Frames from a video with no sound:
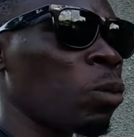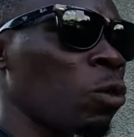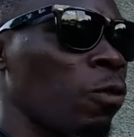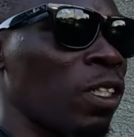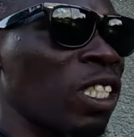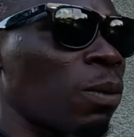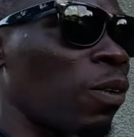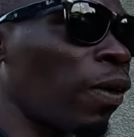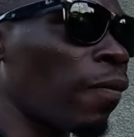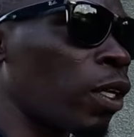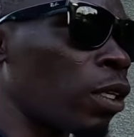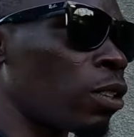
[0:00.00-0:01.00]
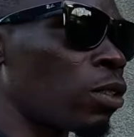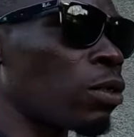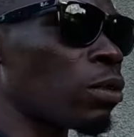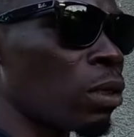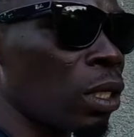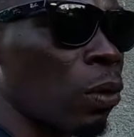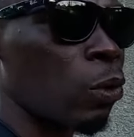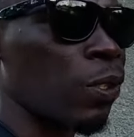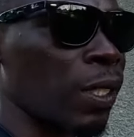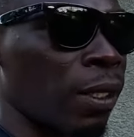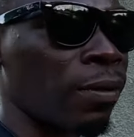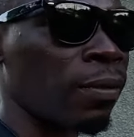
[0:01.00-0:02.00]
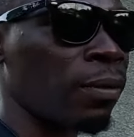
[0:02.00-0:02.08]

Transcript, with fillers: with the seventy-five dollars that was sent.